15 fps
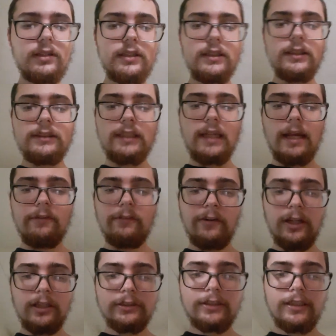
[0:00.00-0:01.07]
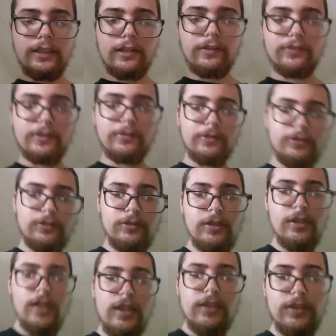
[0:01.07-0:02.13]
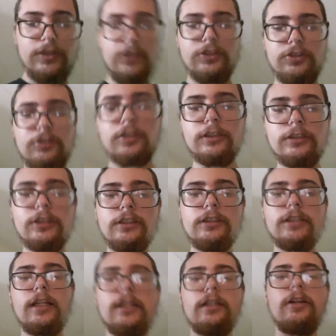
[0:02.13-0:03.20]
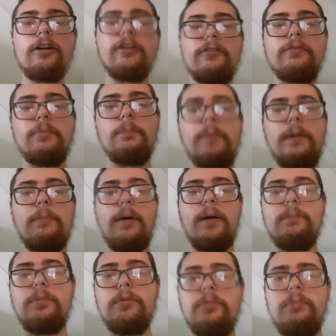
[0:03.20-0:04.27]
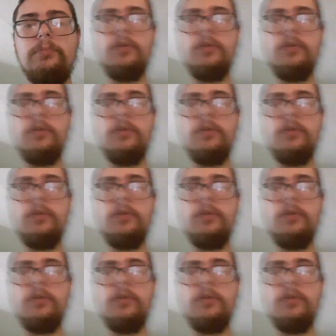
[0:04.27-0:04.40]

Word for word: stay frosty, everyone. This is Trenchy signing off. Beep bop boop.